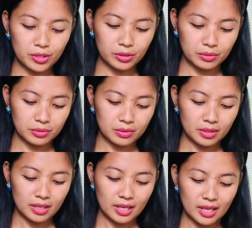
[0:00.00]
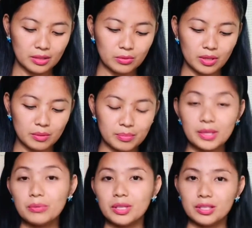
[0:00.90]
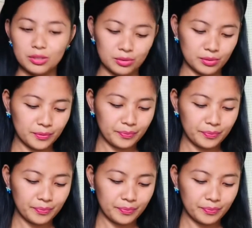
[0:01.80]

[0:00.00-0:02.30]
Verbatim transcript: you and will be with you